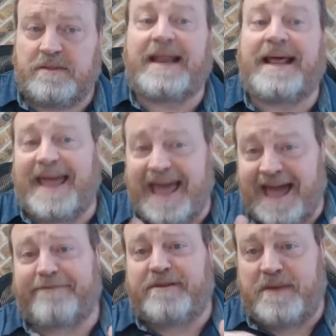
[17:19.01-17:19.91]
Then I
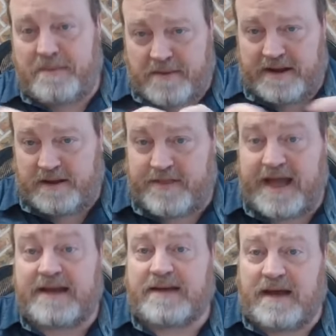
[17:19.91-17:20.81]
have to make money on
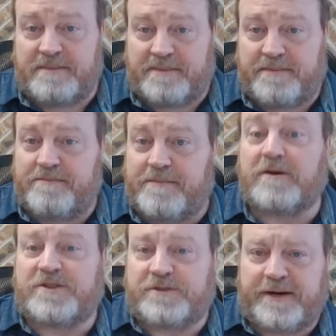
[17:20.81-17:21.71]
that time and
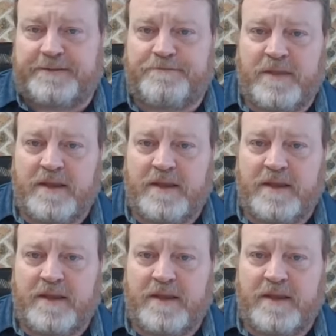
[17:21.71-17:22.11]
margin, right?